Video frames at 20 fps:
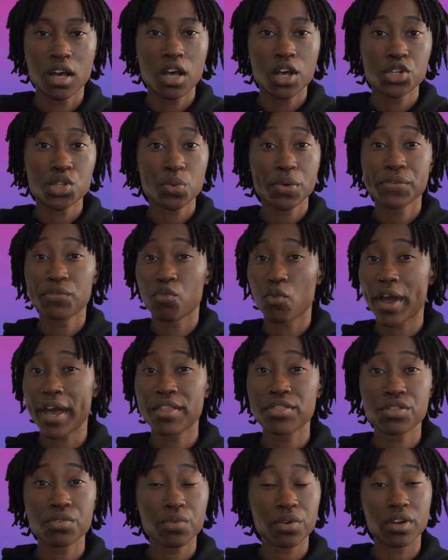So we've
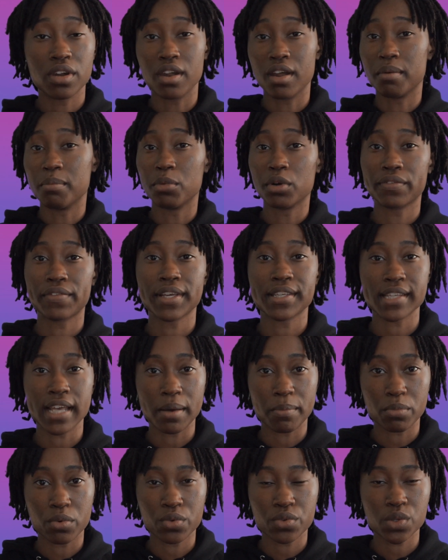ran through a number of
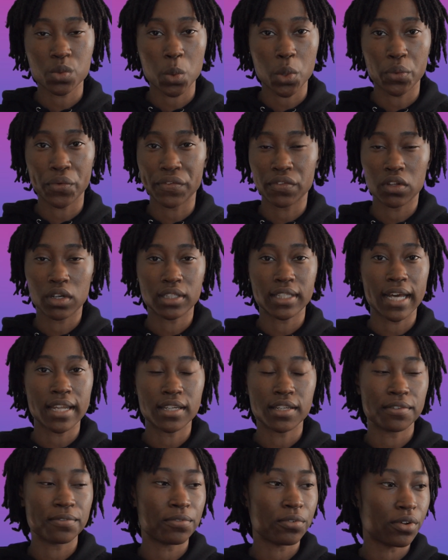examples where we've looked at
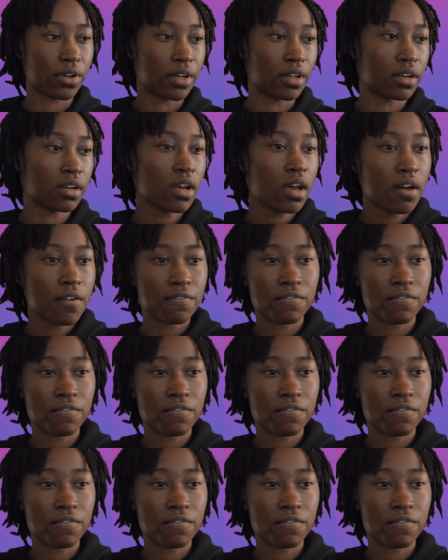different